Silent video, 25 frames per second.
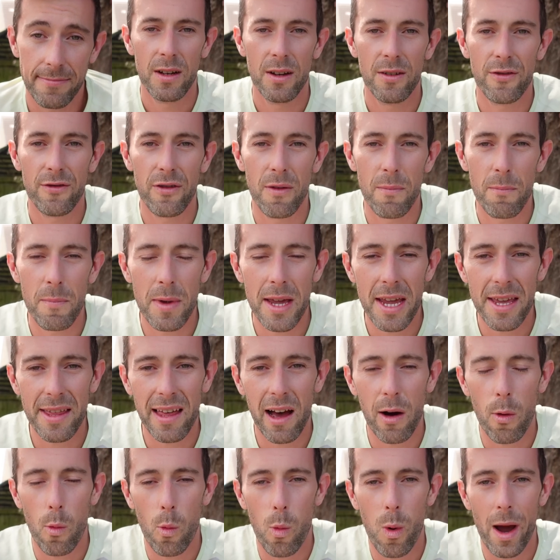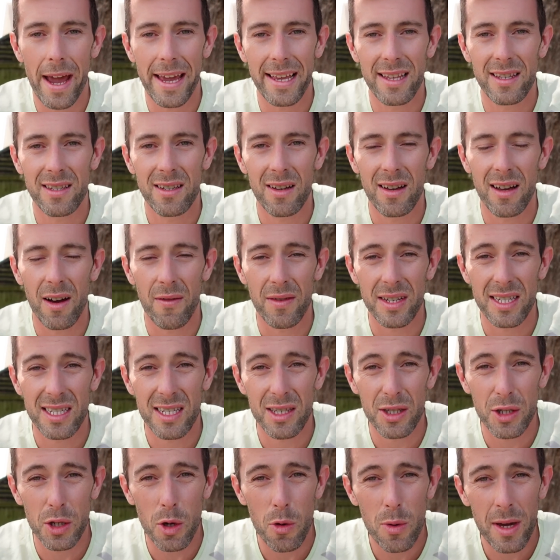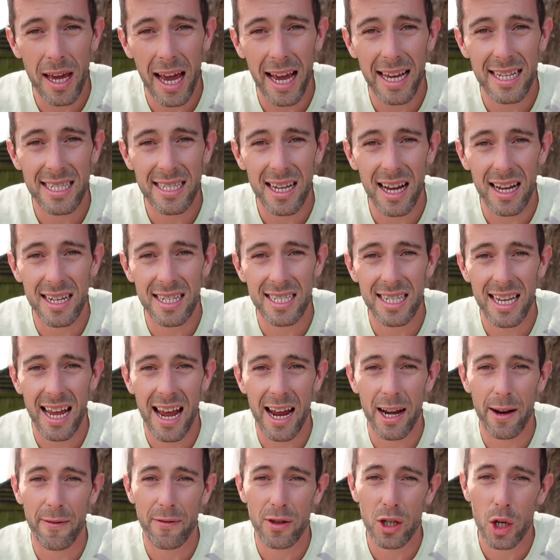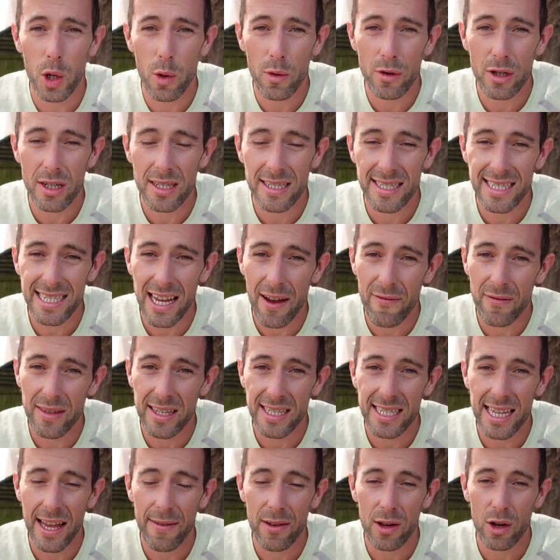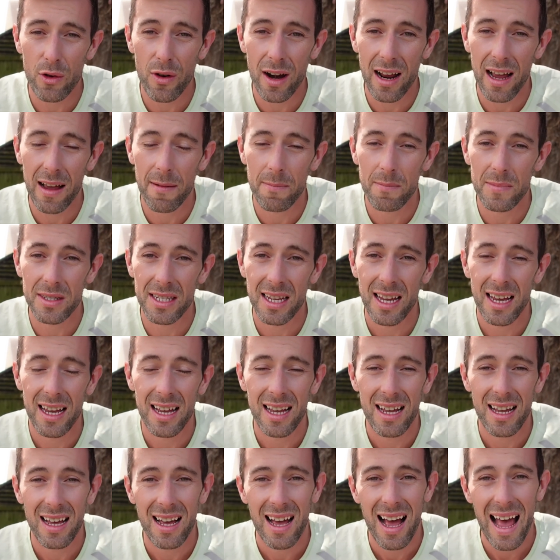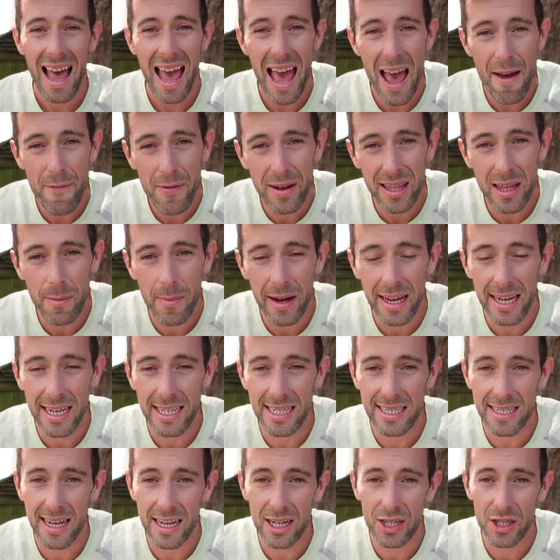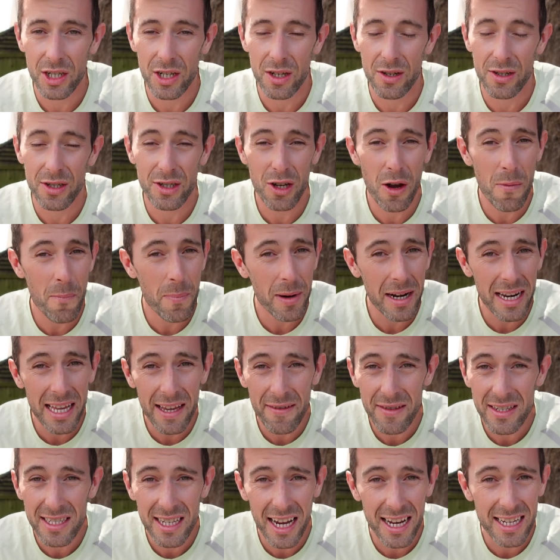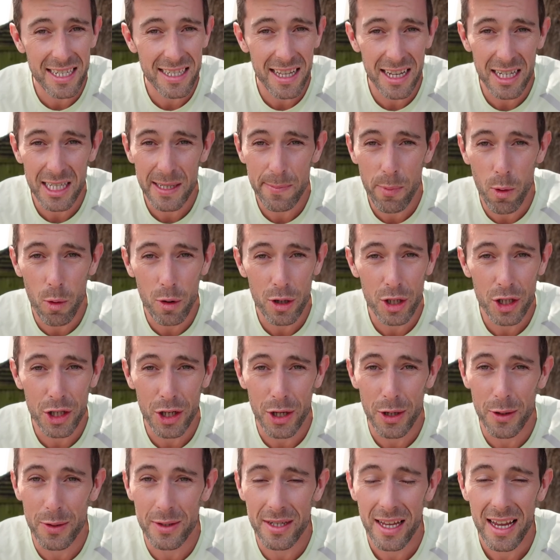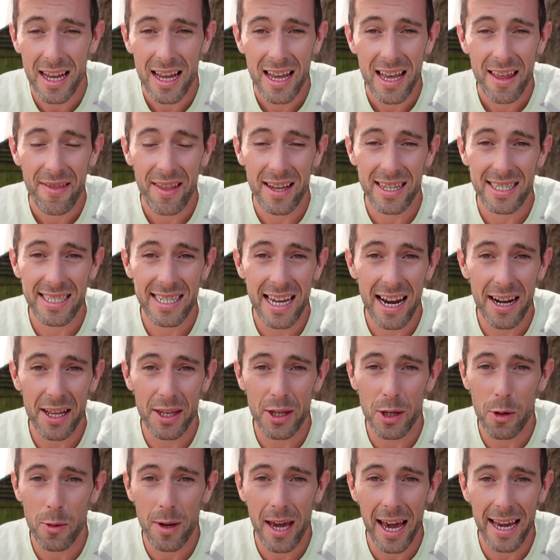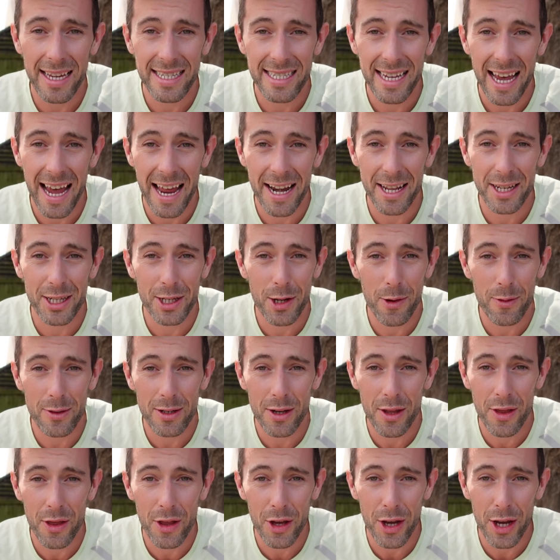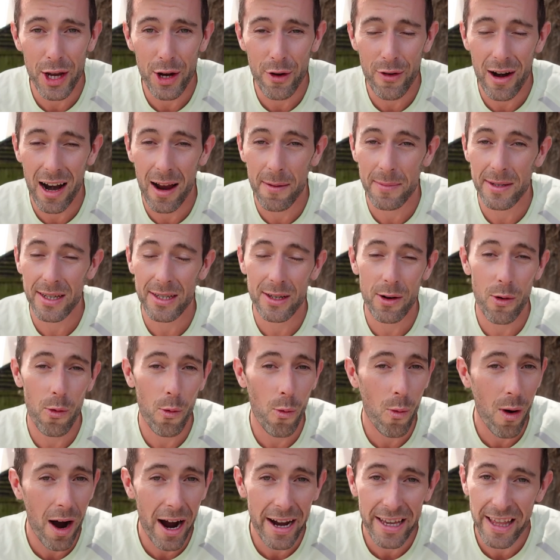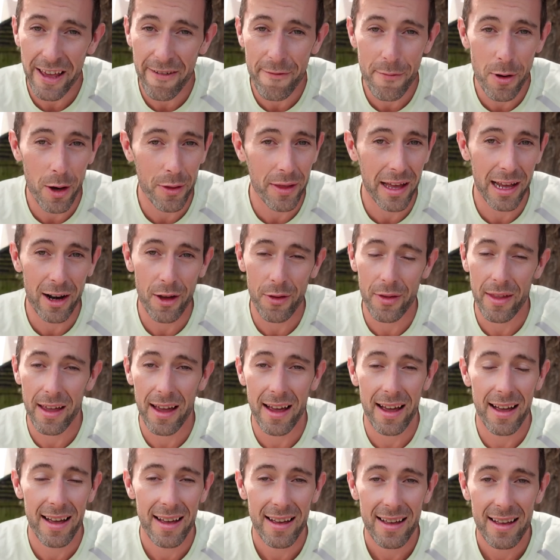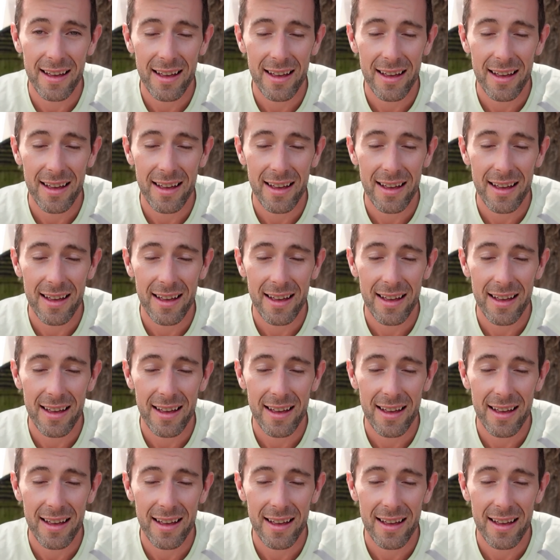For me, that weight of a UK size 10 of 277 grams heavier than my Easy Day shoes. Don't believe sites like Sports Shoes that said a UK 10 is 230 grams. I don't know why they've put that on there.